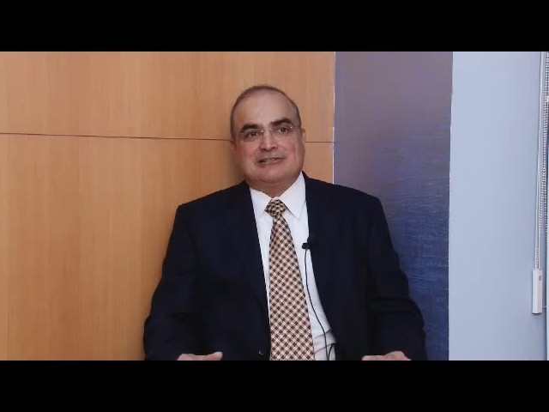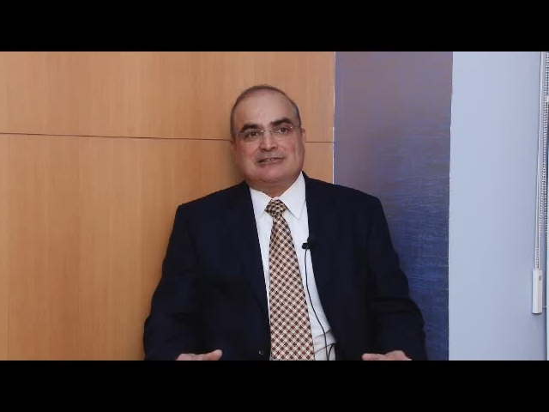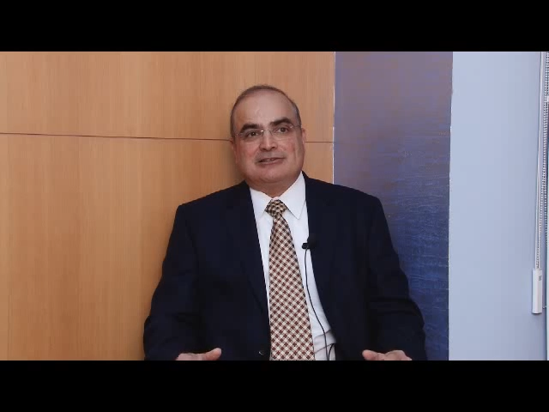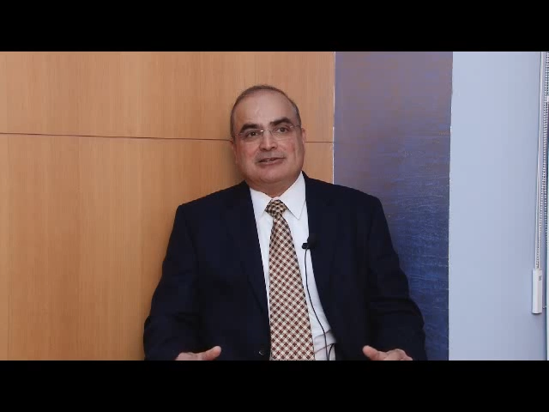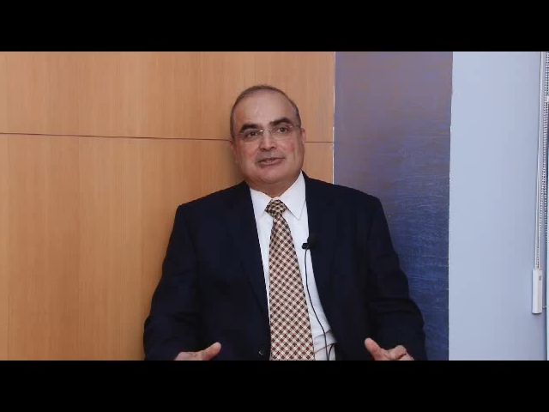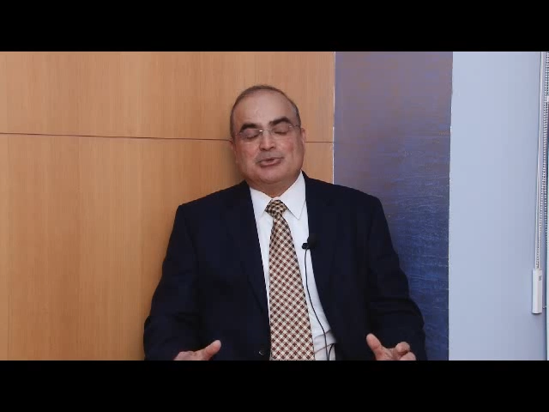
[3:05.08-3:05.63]
it's
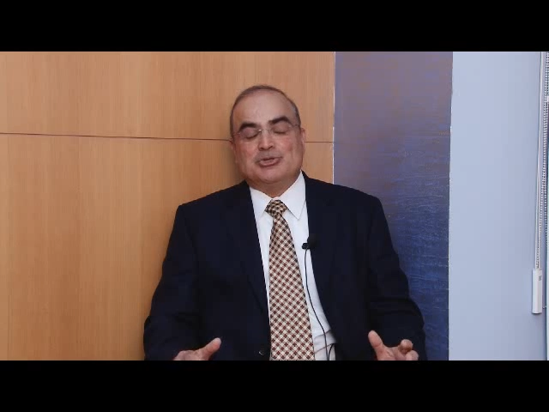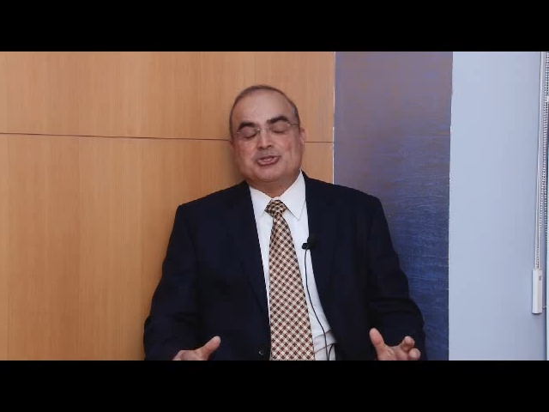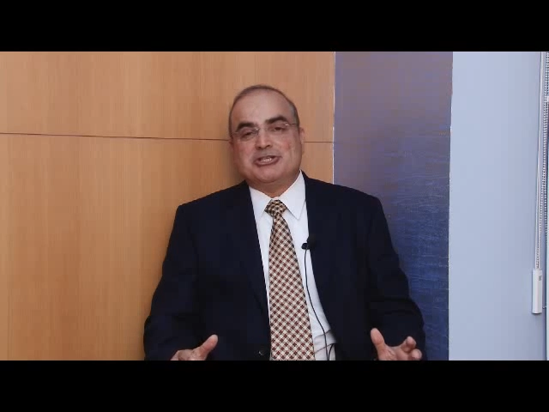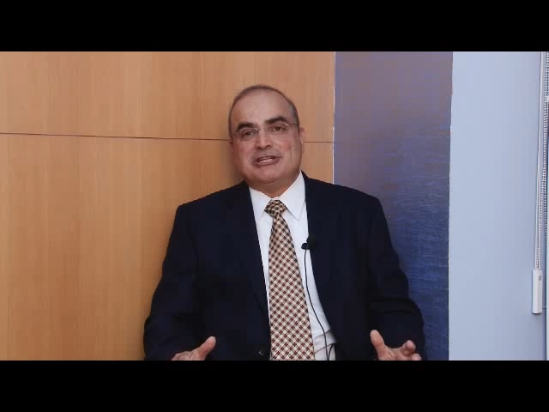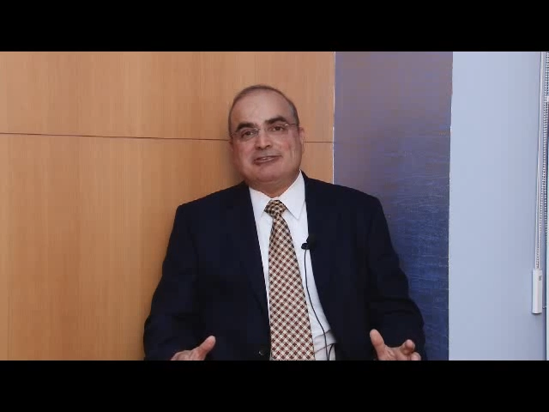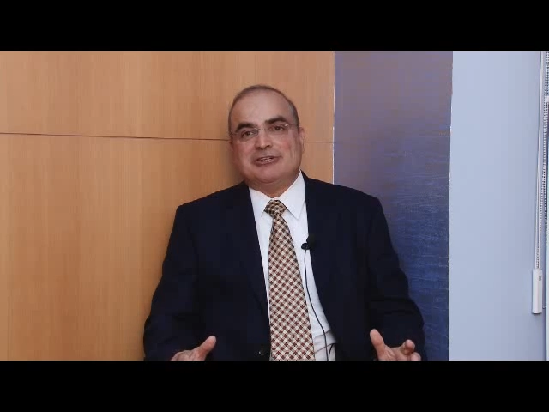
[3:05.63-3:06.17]
going to
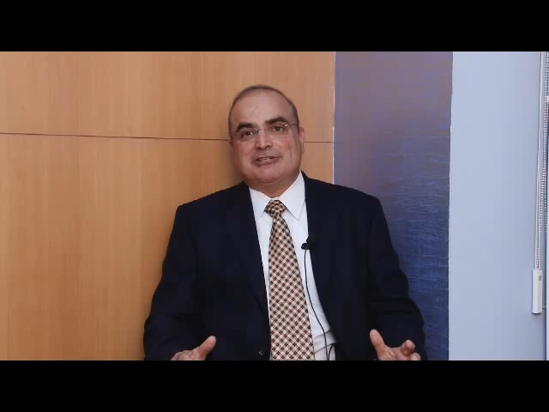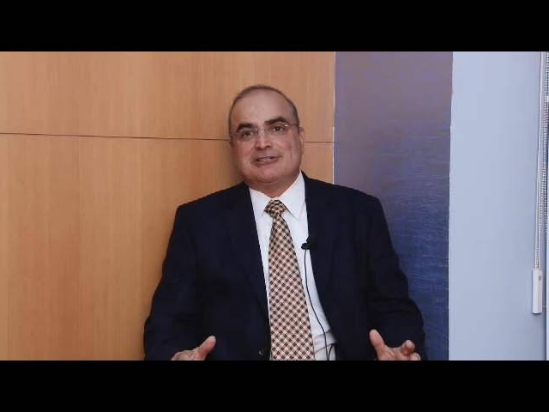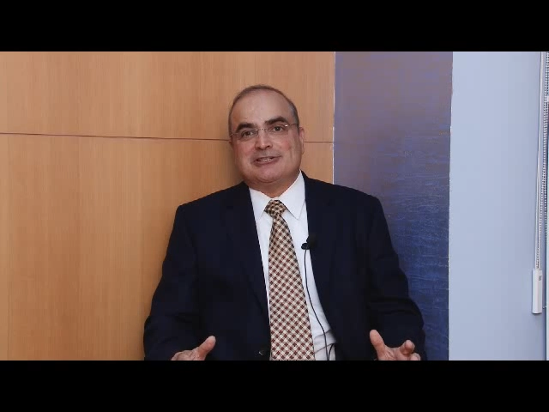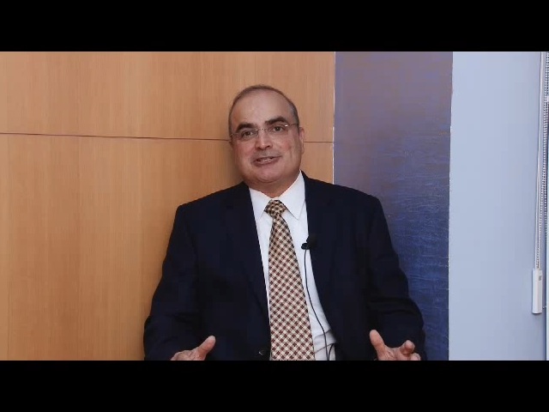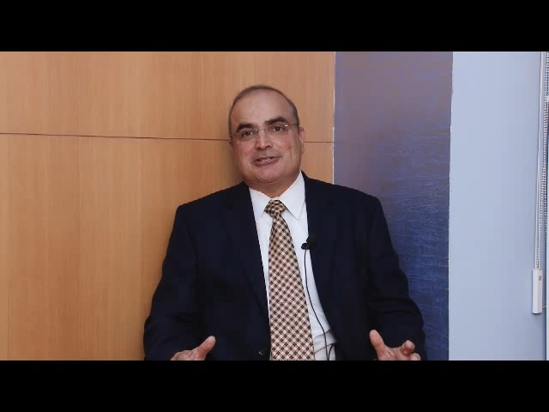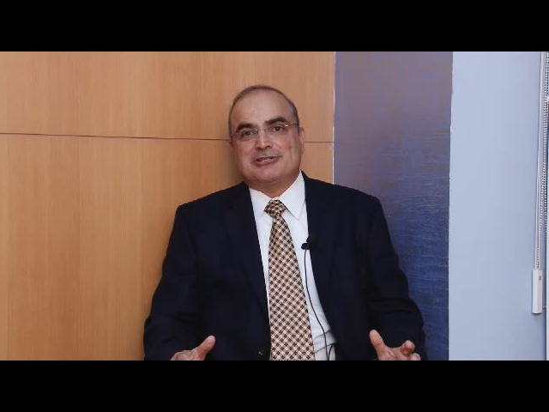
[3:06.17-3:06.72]
achieve it
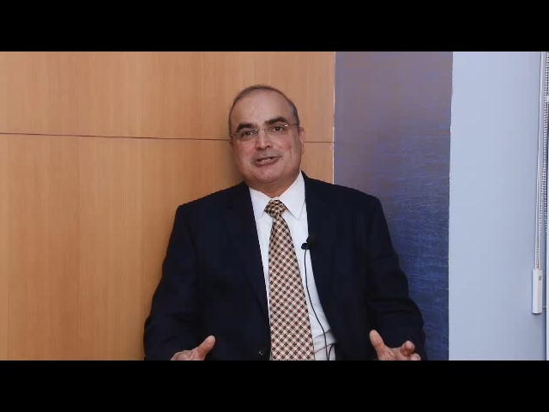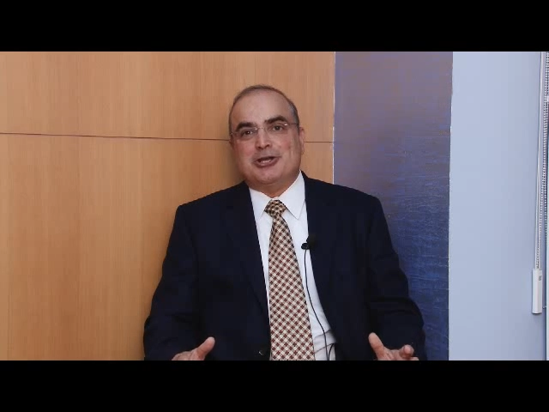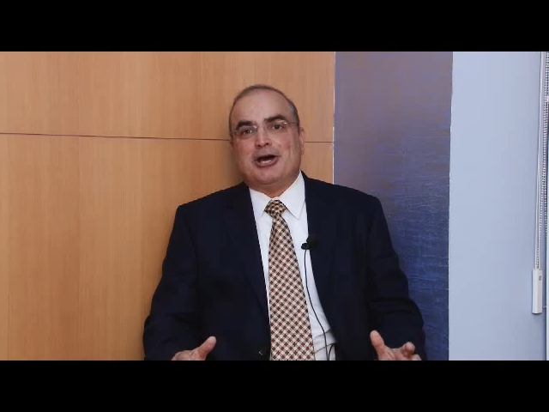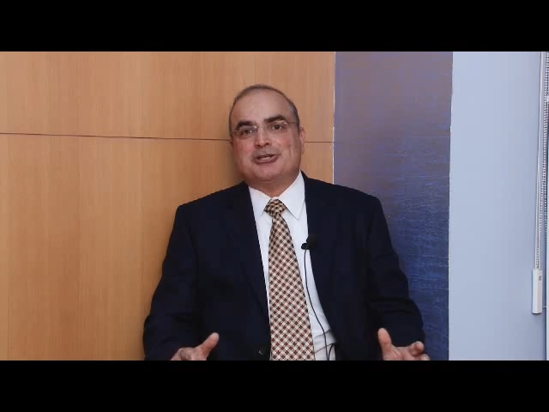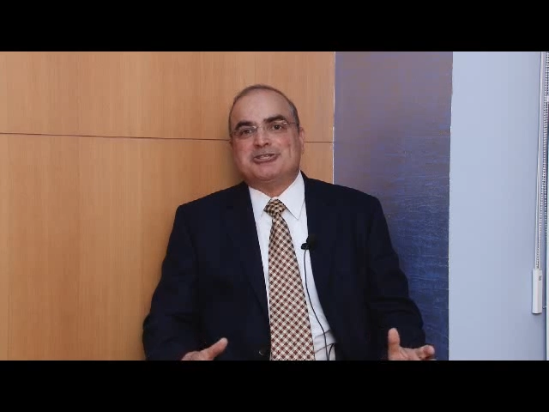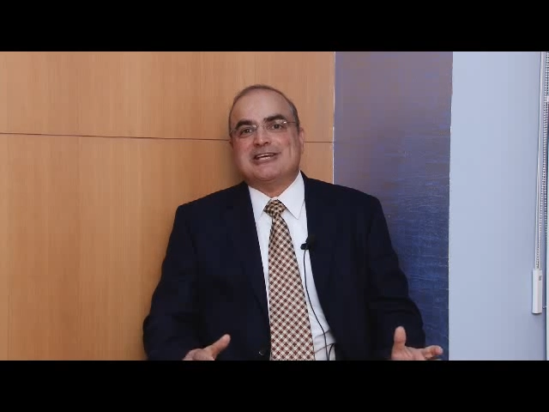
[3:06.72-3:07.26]
not